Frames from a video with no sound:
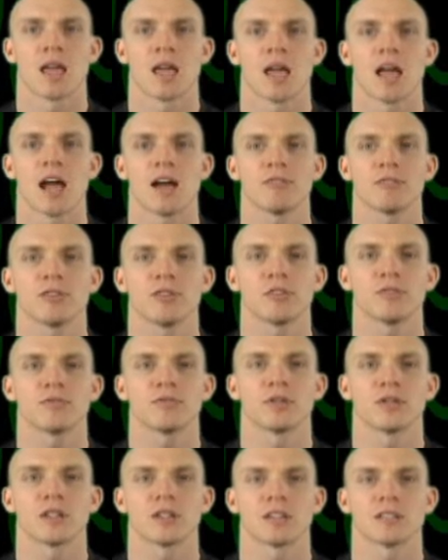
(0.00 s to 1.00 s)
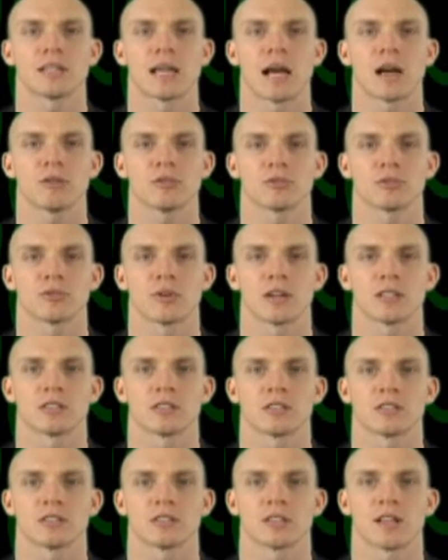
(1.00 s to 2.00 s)
After your foot is
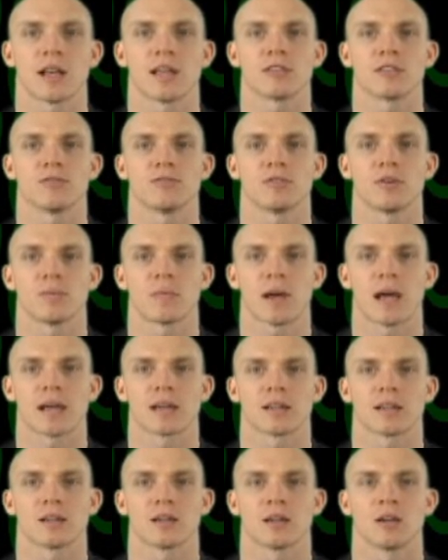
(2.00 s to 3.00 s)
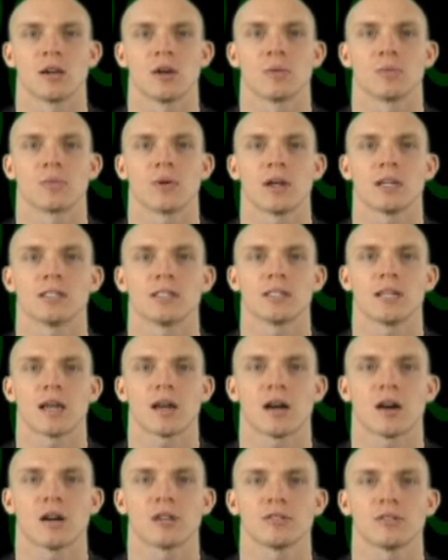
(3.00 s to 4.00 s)
outstretched, slide the foot back, pressing
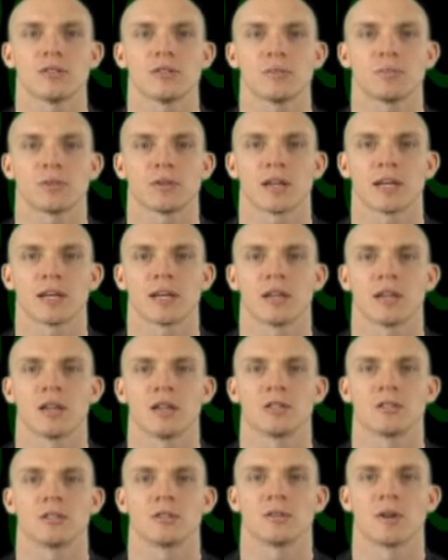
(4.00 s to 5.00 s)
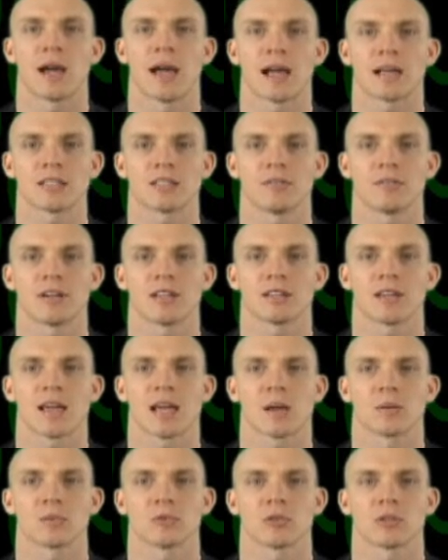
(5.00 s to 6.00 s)
it onto the plate to activate the
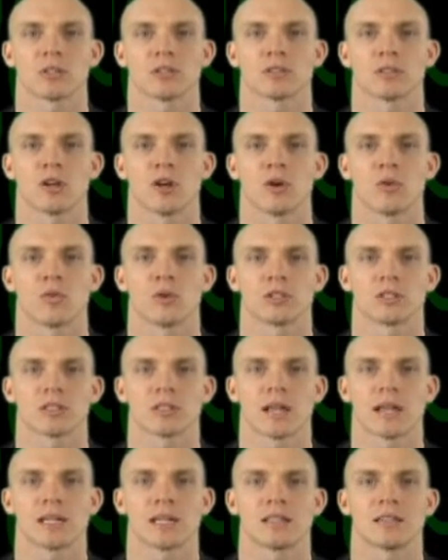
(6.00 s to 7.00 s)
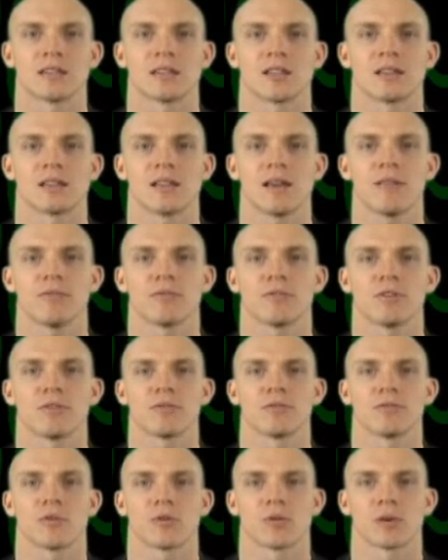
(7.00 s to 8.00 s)
hamstrings while sliding the left
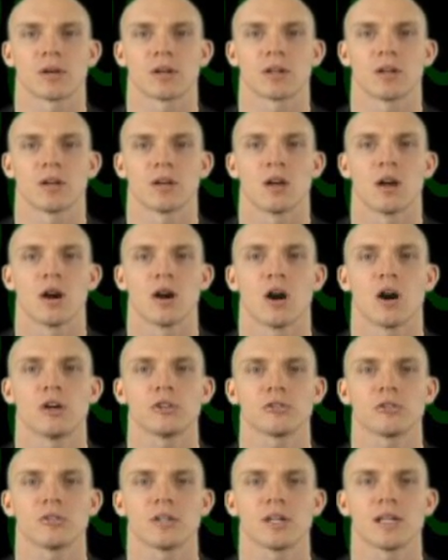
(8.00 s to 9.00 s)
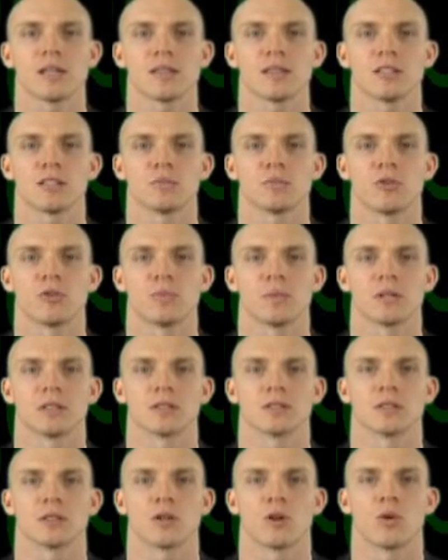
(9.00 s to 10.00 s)
foot forward. Alternate these
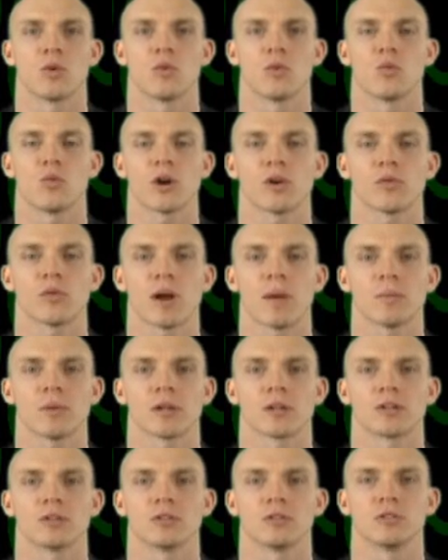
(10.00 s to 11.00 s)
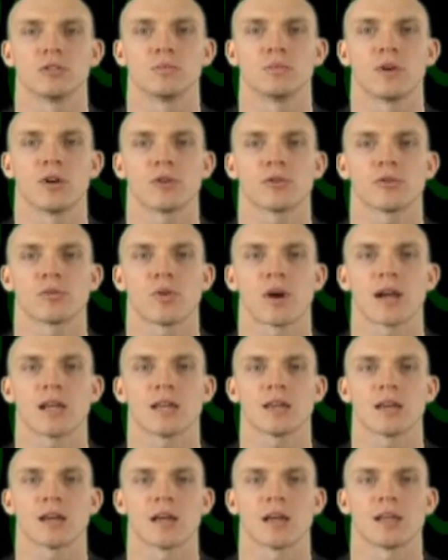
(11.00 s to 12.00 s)
movements. 1 rep includes both
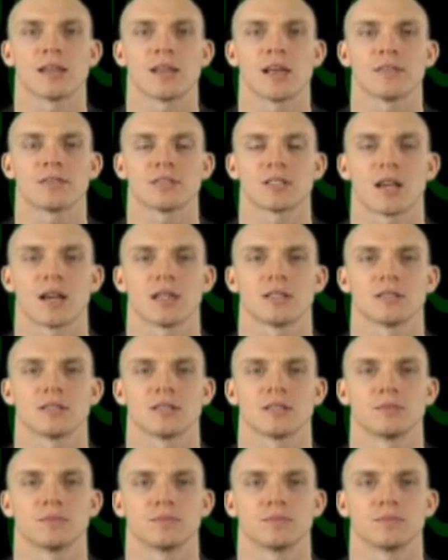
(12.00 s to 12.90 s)
right and left slides.